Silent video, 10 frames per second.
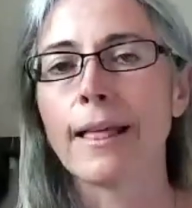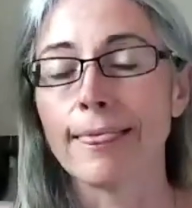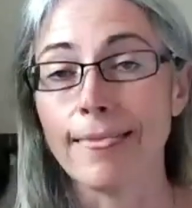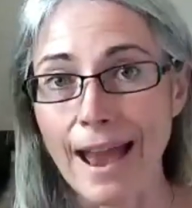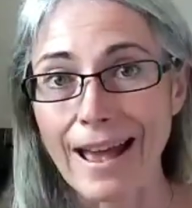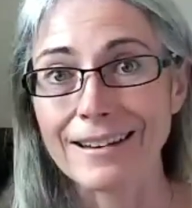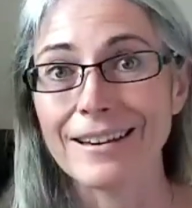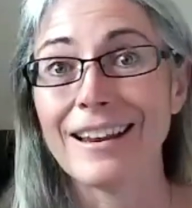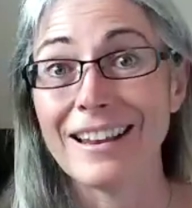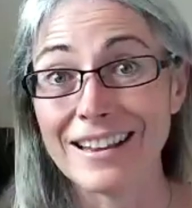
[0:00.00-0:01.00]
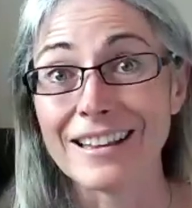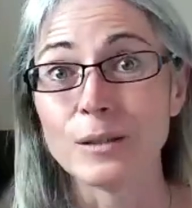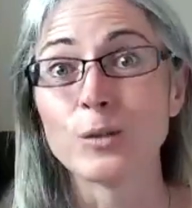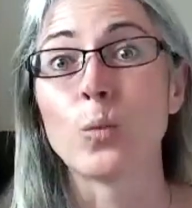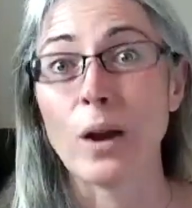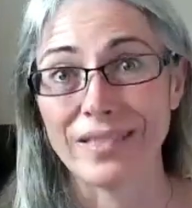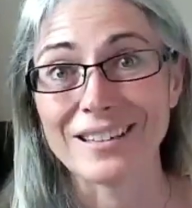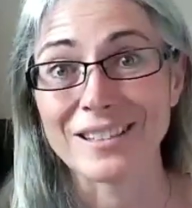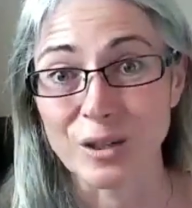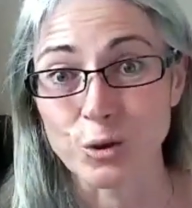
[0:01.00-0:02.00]
that is what the
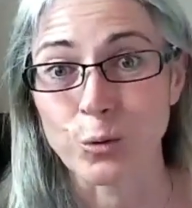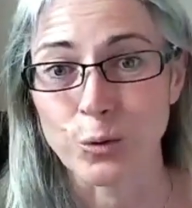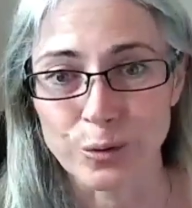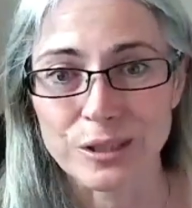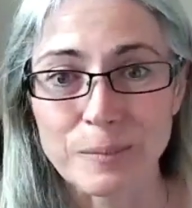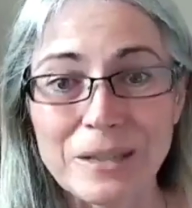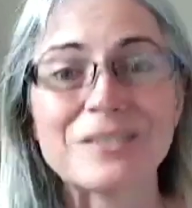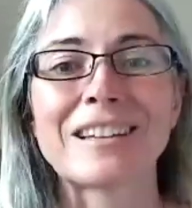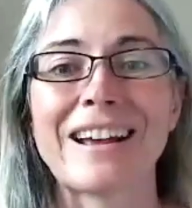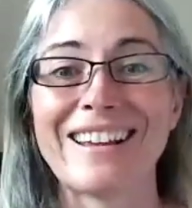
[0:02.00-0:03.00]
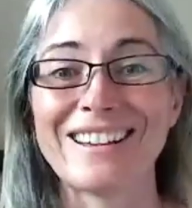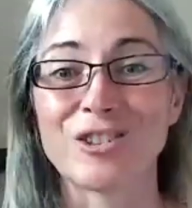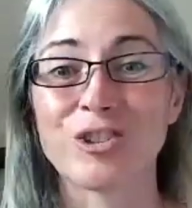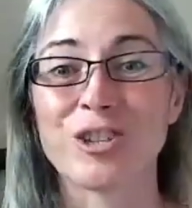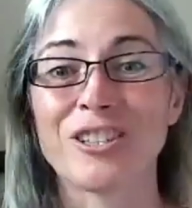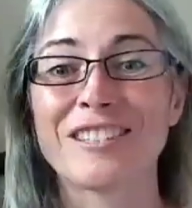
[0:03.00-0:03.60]
essential oil smells like. It's,